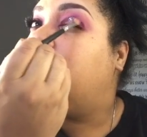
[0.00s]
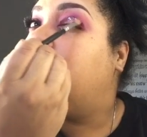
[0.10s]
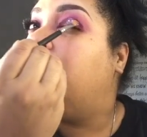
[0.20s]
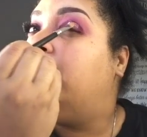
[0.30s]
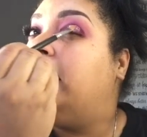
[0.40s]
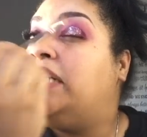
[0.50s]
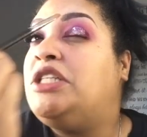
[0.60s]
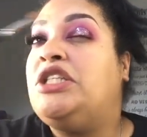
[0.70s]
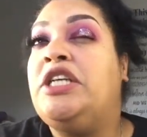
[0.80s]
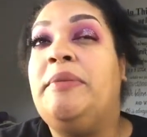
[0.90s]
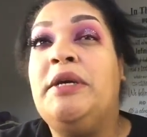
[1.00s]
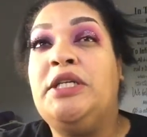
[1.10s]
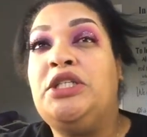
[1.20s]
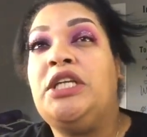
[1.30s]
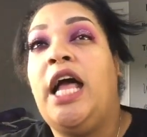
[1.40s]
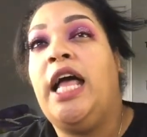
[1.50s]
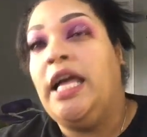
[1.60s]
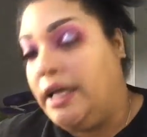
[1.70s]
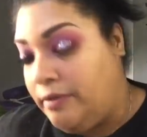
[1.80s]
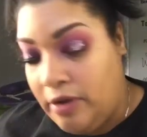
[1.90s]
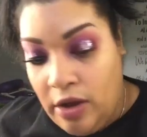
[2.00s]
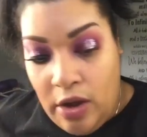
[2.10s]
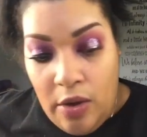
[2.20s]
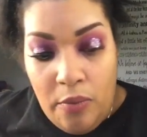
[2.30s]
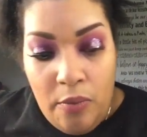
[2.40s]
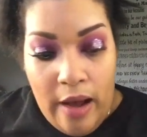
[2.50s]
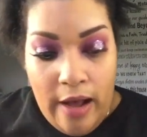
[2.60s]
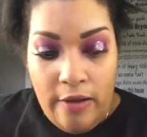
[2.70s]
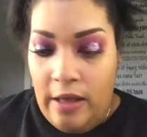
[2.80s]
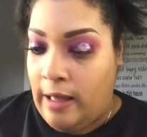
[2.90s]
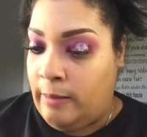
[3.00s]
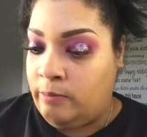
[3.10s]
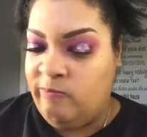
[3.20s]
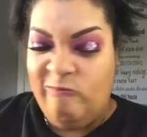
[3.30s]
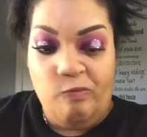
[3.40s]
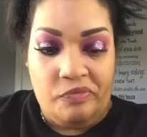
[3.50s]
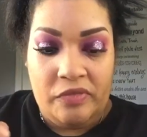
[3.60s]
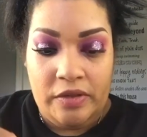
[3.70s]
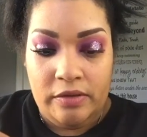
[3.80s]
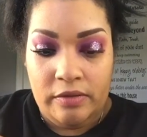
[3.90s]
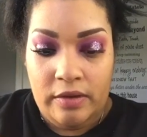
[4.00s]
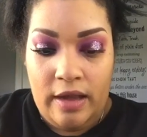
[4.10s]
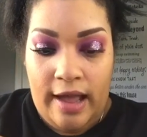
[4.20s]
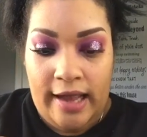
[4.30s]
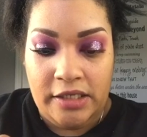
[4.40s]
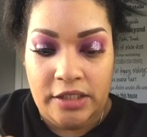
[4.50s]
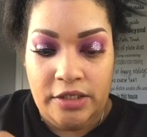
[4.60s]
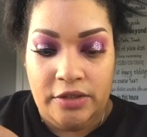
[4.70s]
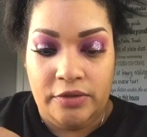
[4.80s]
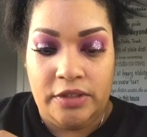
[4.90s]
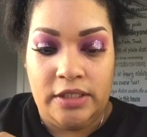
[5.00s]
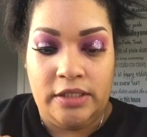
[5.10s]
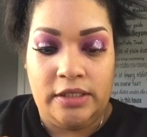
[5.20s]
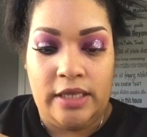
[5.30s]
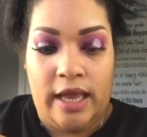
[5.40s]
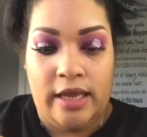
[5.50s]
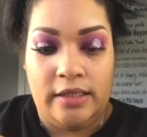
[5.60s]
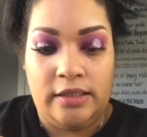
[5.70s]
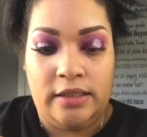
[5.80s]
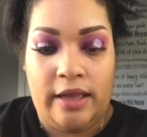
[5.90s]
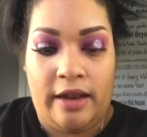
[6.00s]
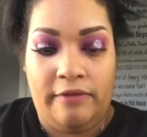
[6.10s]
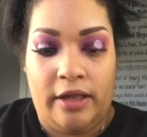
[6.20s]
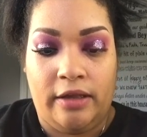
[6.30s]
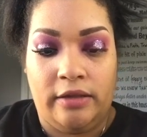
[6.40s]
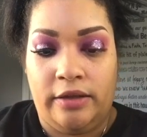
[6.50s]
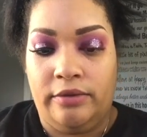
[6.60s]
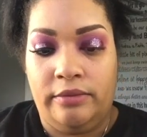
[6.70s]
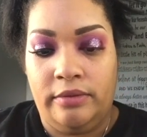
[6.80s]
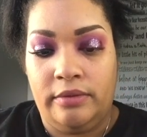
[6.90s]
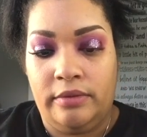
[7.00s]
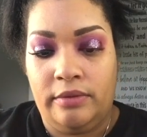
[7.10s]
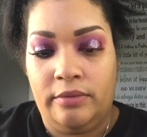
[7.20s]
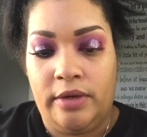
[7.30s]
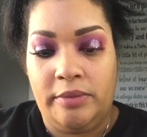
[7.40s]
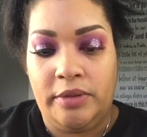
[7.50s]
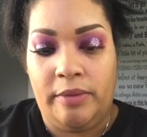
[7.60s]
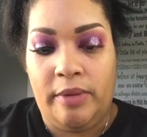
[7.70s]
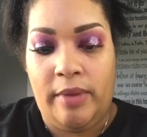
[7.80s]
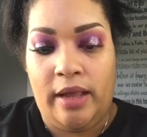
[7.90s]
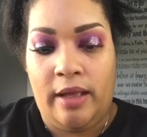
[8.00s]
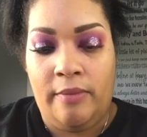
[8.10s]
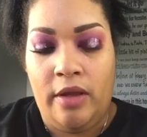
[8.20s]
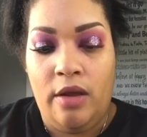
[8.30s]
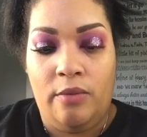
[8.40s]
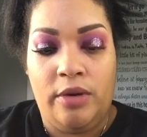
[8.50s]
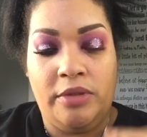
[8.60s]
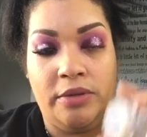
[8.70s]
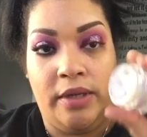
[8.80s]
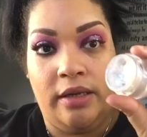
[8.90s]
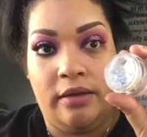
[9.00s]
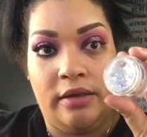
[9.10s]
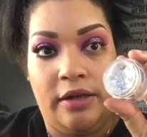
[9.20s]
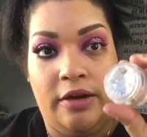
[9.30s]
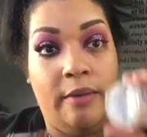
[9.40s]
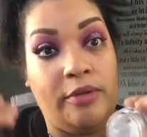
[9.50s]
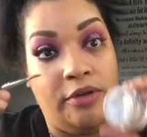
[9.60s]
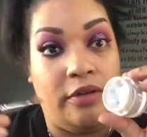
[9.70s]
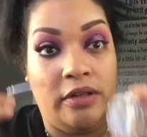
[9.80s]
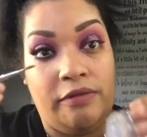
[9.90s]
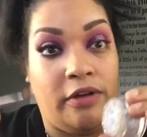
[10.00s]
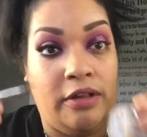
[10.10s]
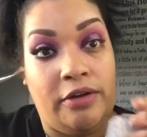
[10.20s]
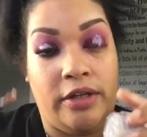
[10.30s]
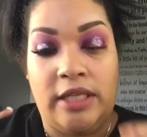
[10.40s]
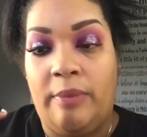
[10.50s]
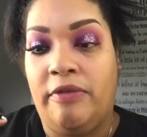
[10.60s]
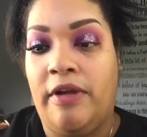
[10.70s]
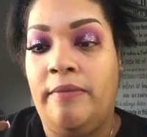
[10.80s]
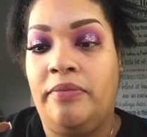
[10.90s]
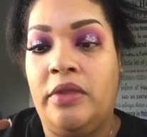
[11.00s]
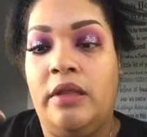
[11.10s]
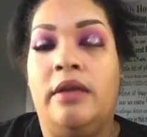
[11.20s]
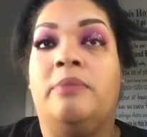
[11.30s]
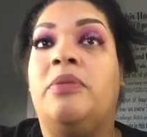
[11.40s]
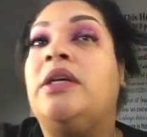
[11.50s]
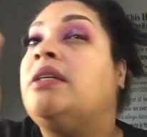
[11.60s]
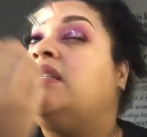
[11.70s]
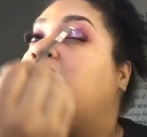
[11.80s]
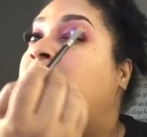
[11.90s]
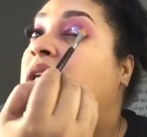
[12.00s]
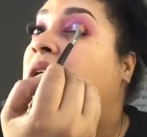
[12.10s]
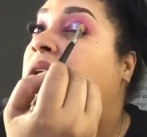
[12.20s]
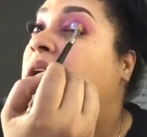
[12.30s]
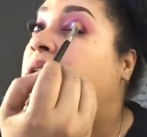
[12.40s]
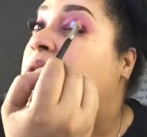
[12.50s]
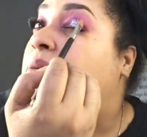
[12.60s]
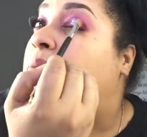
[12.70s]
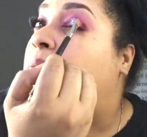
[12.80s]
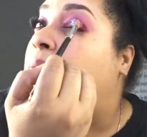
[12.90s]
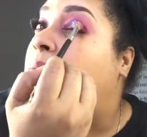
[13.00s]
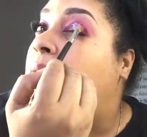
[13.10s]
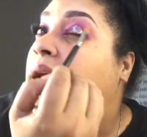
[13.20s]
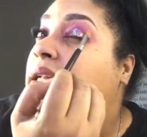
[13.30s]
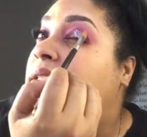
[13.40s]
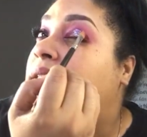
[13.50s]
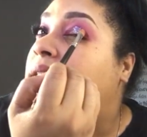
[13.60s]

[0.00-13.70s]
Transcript: Look at it shimmer and shine. Wow. I actually use this as kind of like a glue when I'm doing my makeup. When I'm doing glitter, I'm using different glitter on top of it because it's a gel and it's wet.